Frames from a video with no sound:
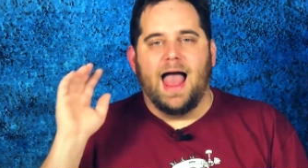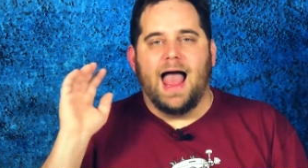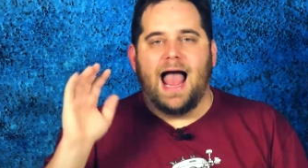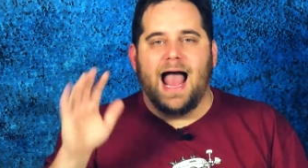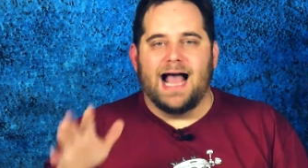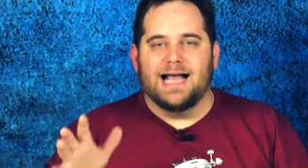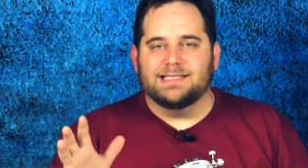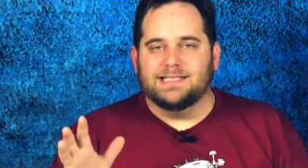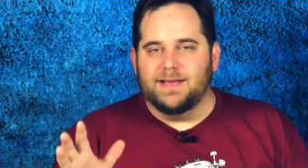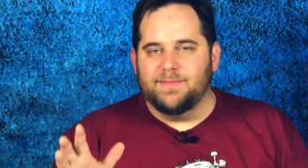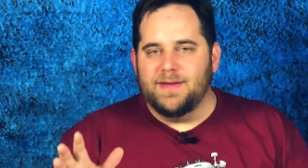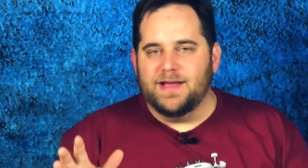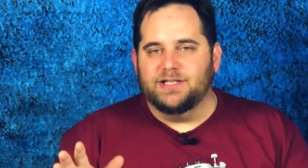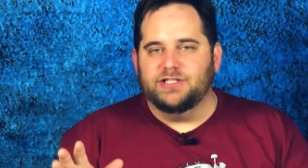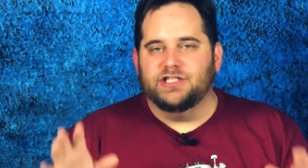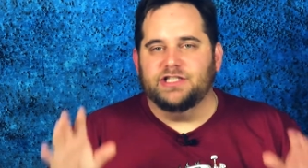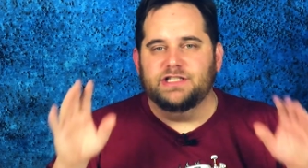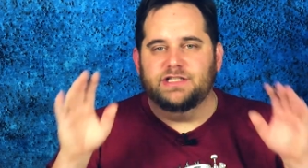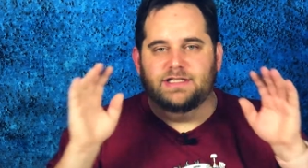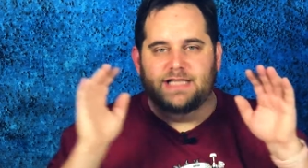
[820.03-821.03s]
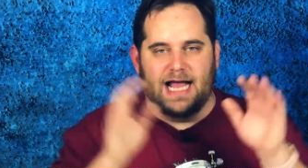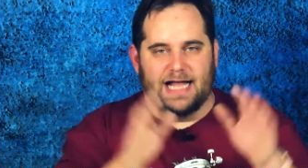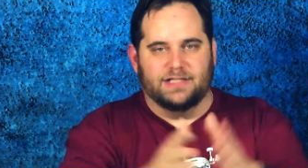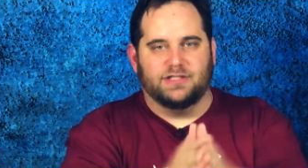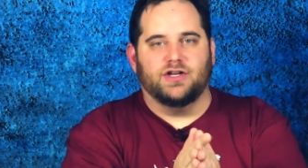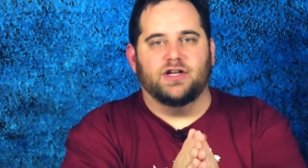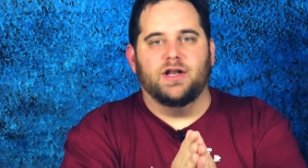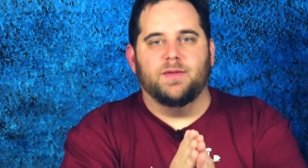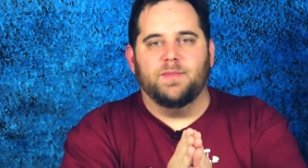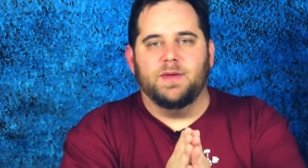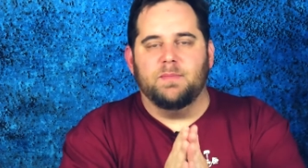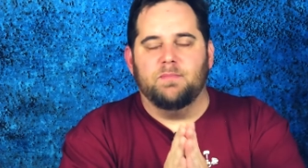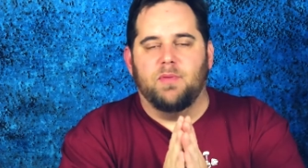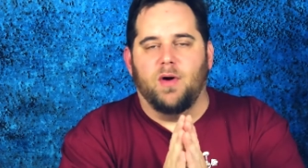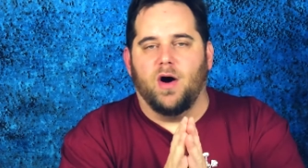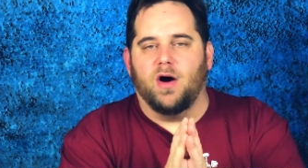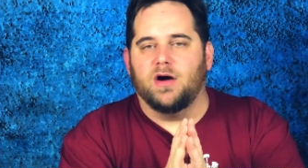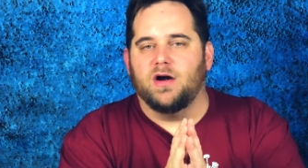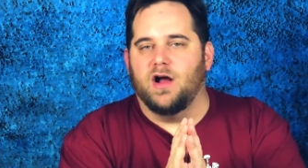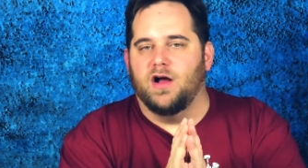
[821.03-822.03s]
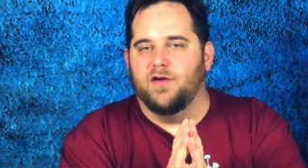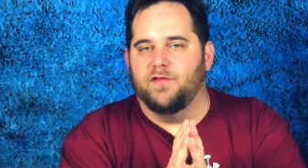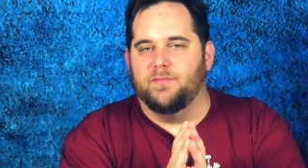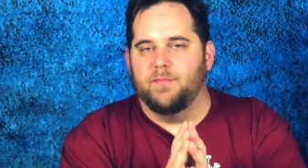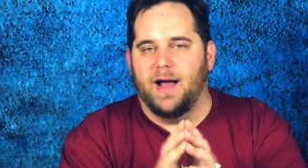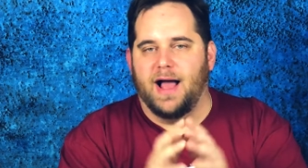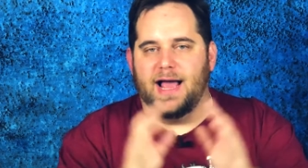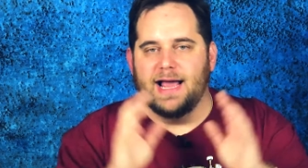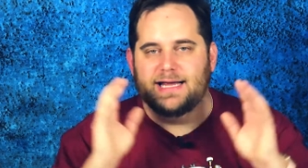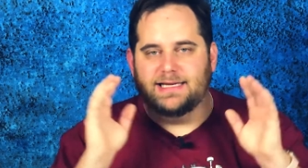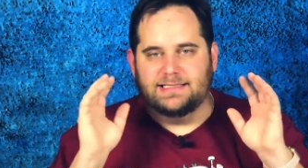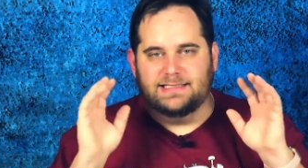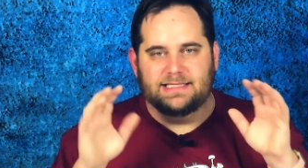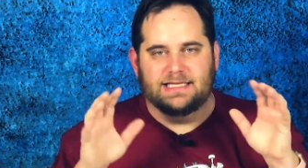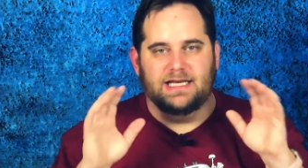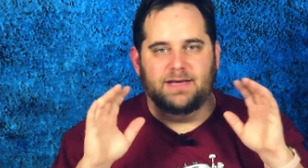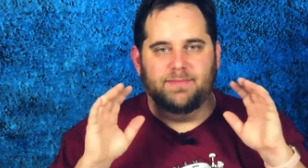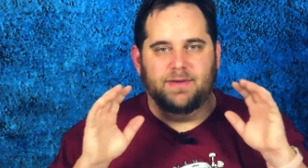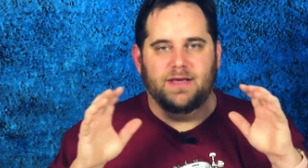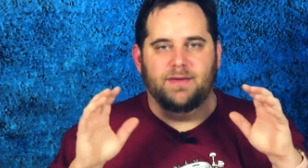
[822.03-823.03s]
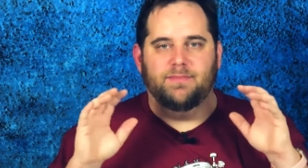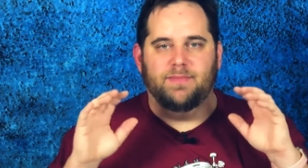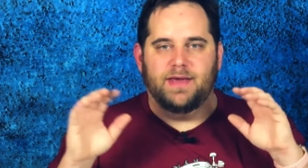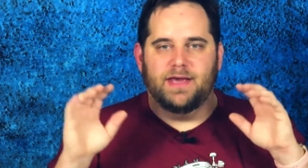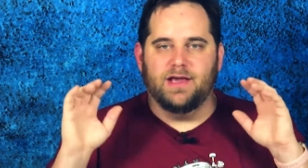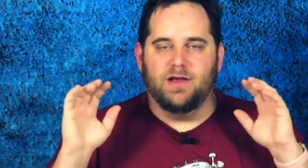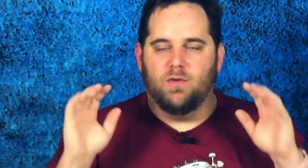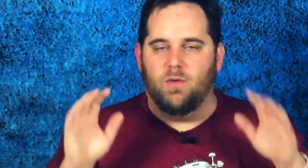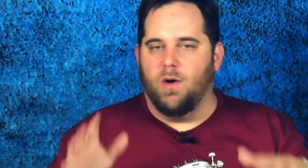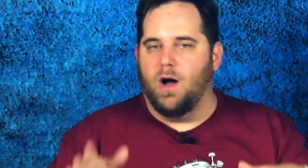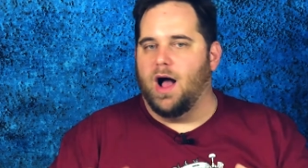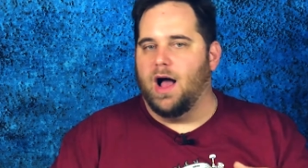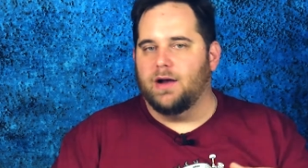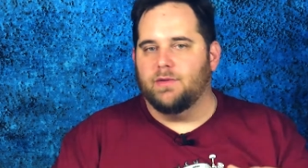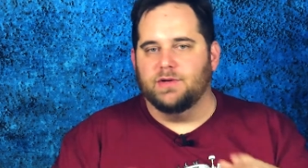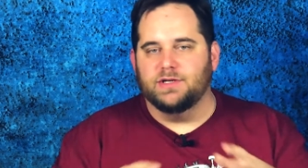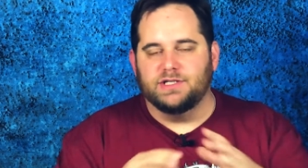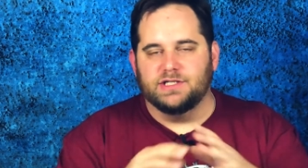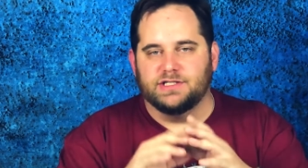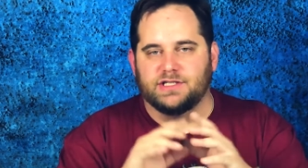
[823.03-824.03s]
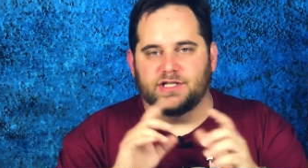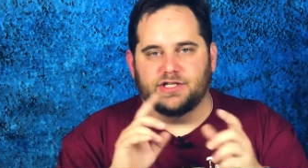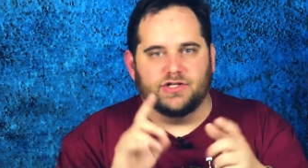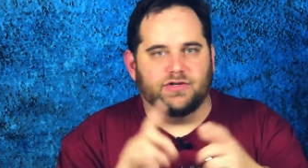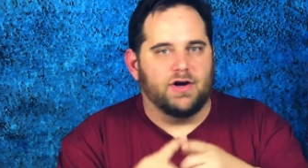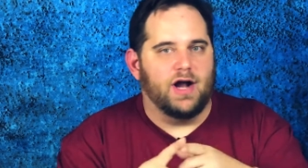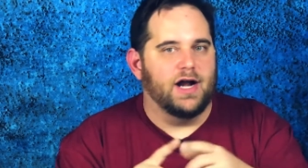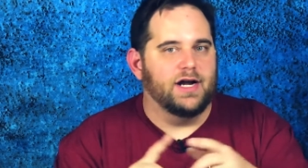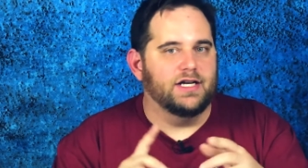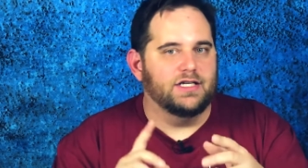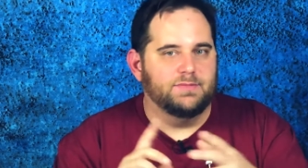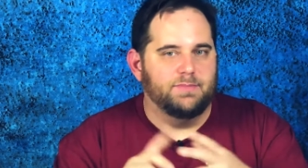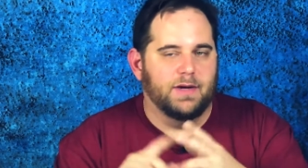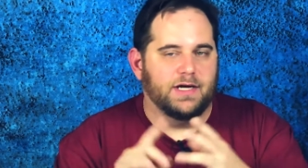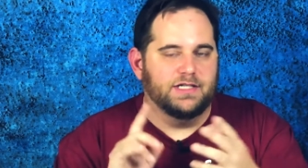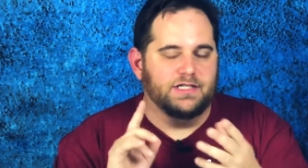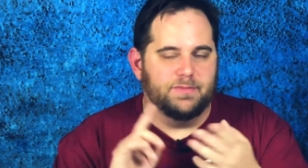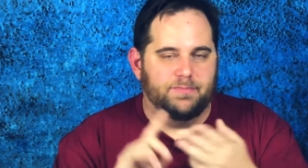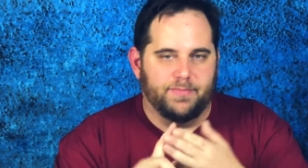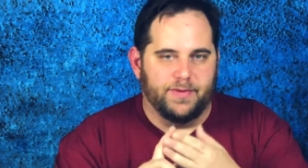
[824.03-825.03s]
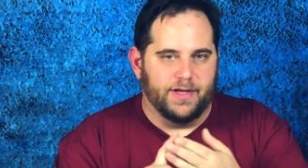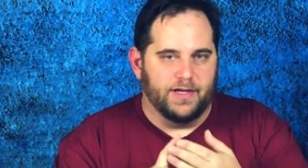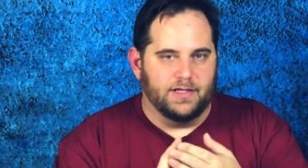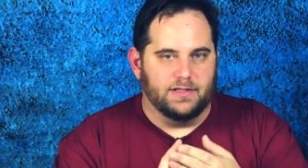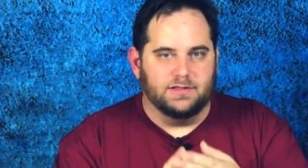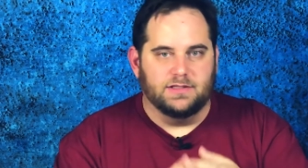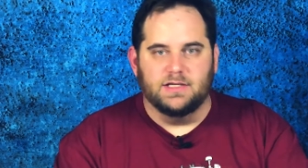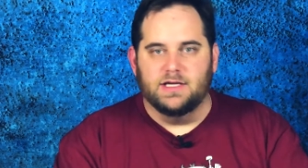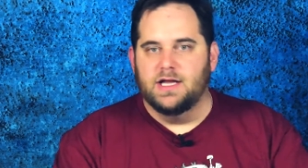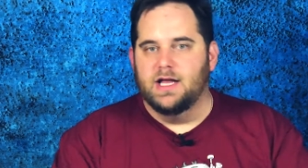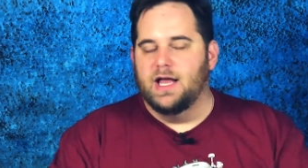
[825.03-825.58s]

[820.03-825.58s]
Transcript: As I mentioned, that's going to be part of my TBB quad, which is the Tronage budget build.